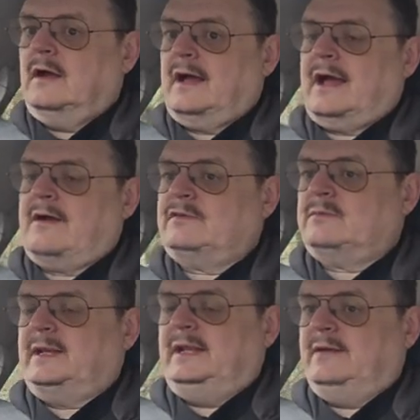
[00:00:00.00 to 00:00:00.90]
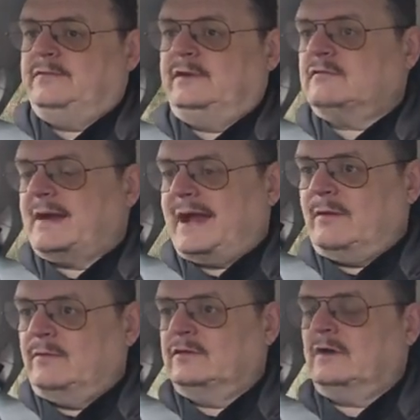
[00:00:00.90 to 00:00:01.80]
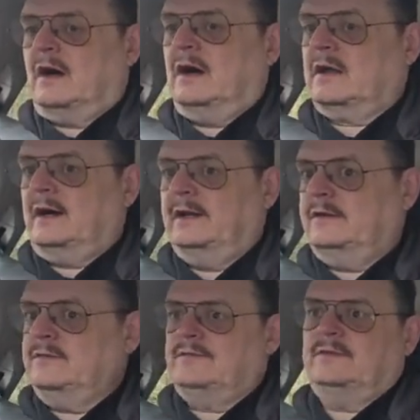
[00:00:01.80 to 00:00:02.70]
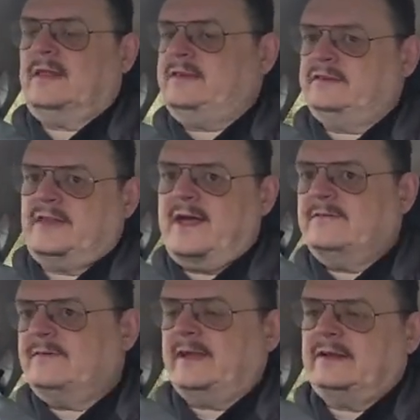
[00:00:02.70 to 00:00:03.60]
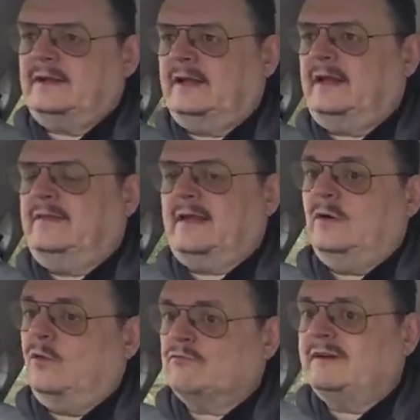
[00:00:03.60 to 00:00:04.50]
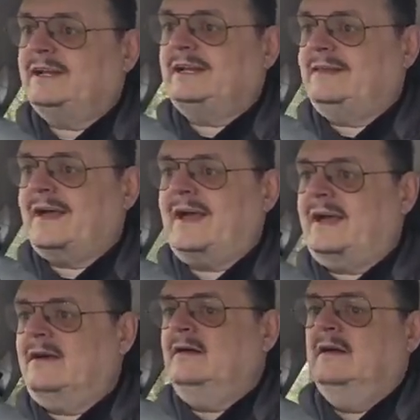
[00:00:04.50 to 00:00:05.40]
have to be lifted around, are kind of, they stare vacantly, they're not really there.